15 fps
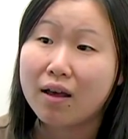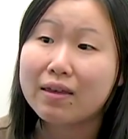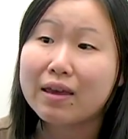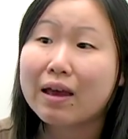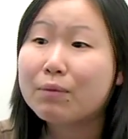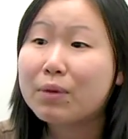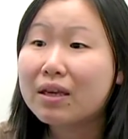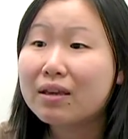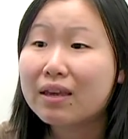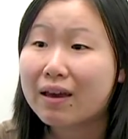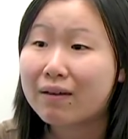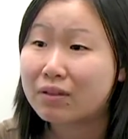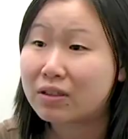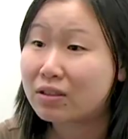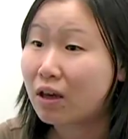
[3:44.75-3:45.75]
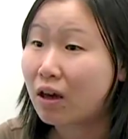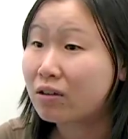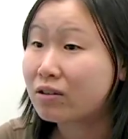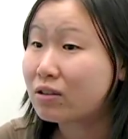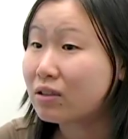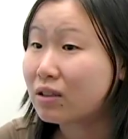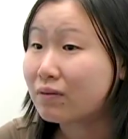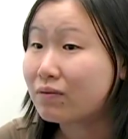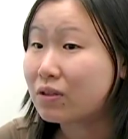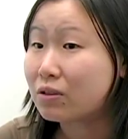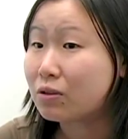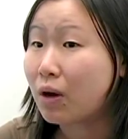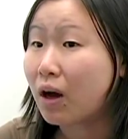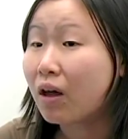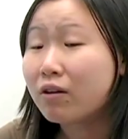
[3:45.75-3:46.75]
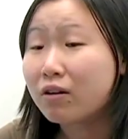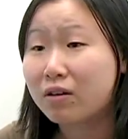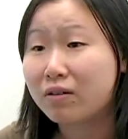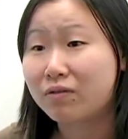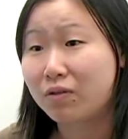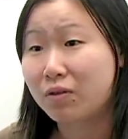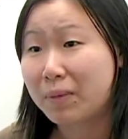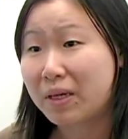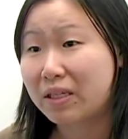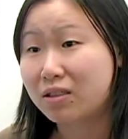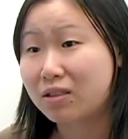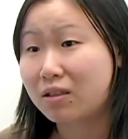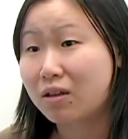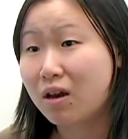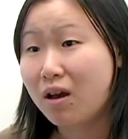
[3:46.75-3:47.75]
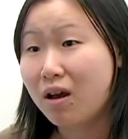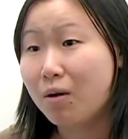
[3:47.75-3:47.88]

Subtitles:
The ambient canvas also gives you other information